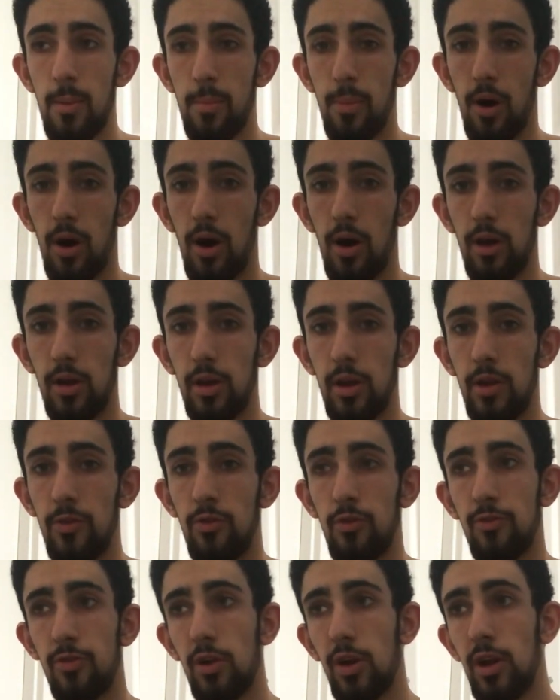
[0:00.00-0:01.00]
But
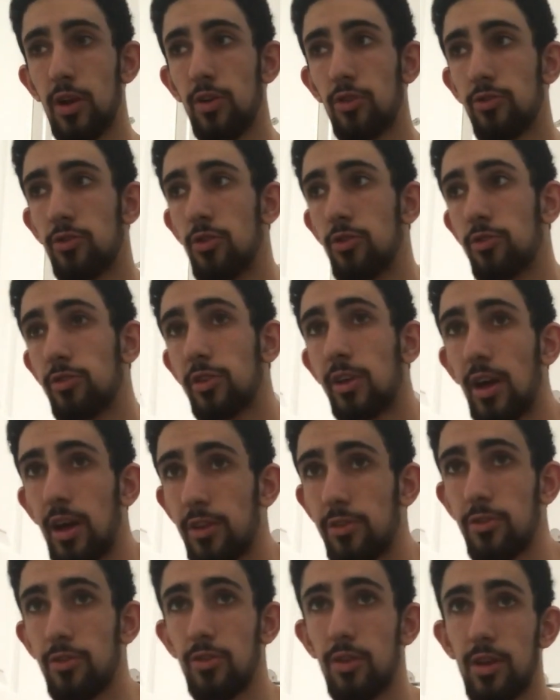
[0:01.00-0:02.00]
if you feel like you're too
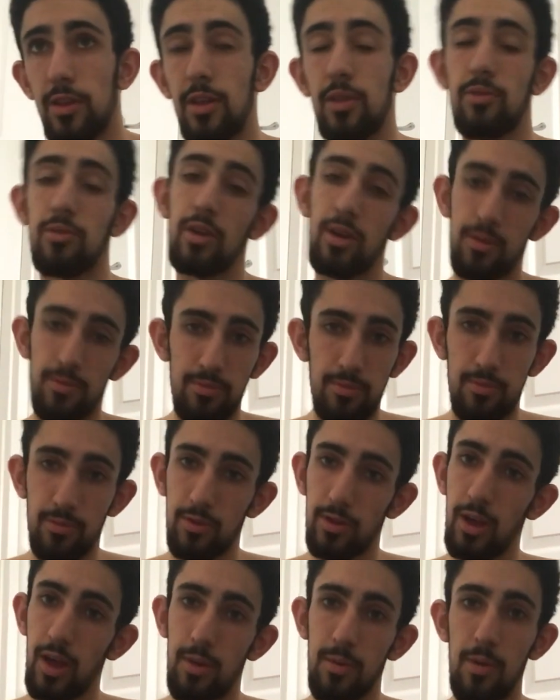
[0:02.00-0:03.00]
scared to do that, then yeah,
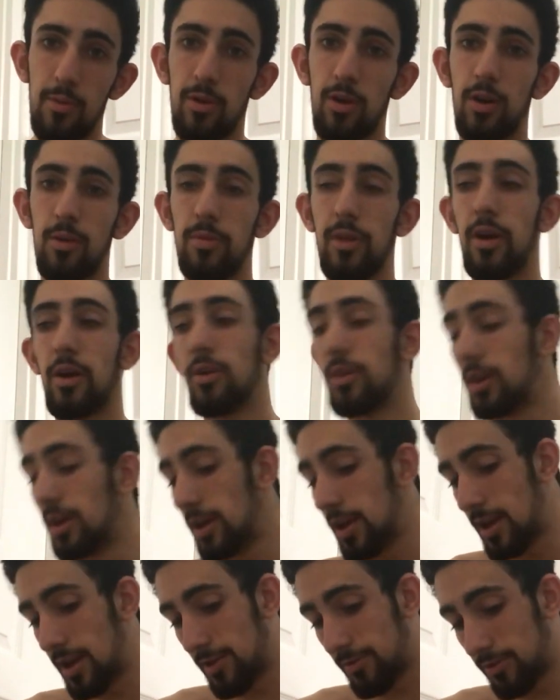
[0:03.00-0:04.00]
okay, maybe calm down.
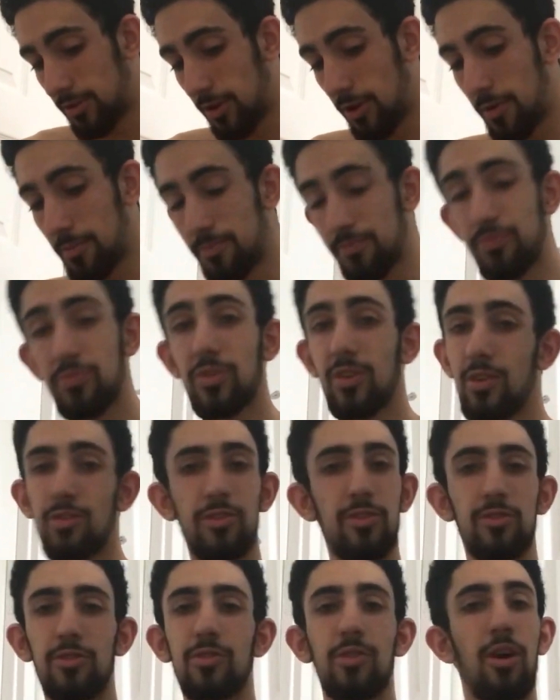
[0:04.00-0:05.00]
If not,
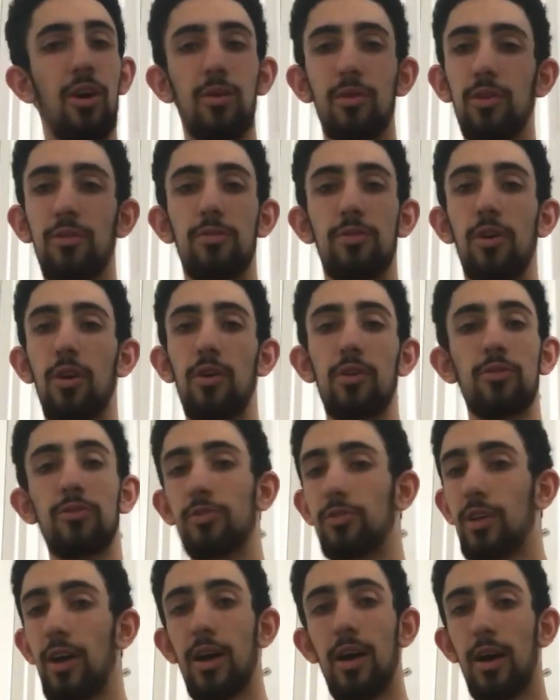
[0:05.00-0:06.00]
just go with the flow.
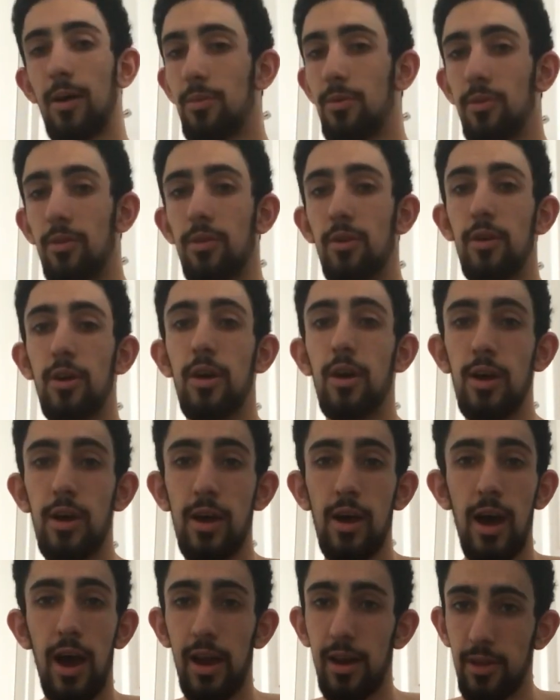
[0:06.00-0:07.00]
Just let it happen.
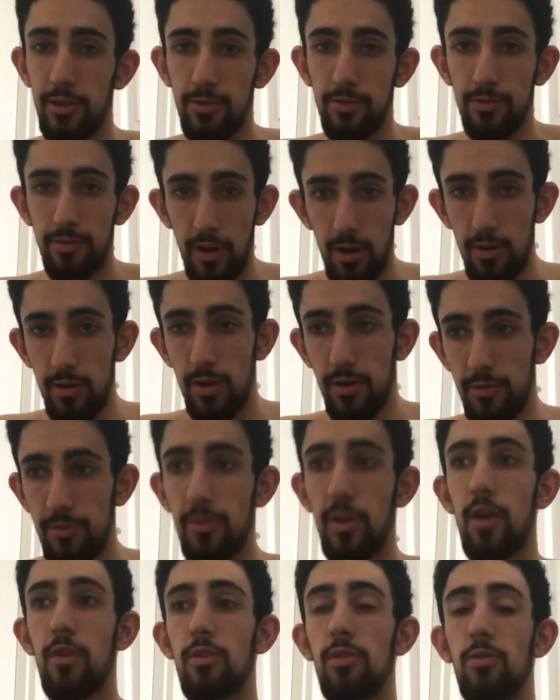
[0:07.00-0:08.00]
And it's very,
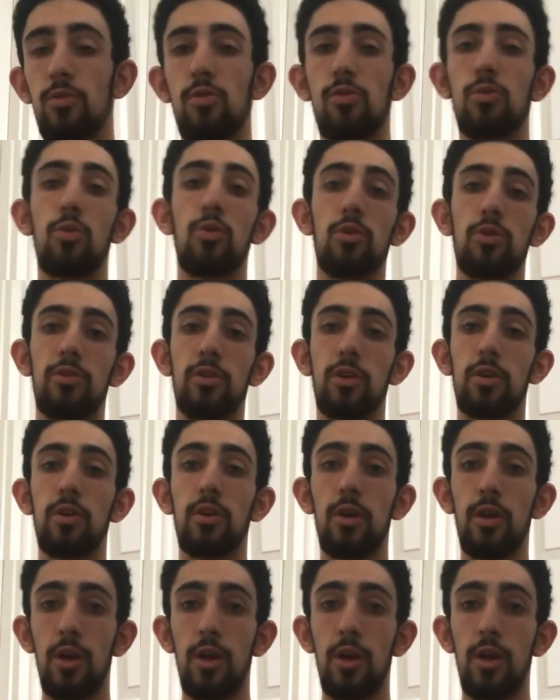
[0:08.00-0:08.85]
very rewarding.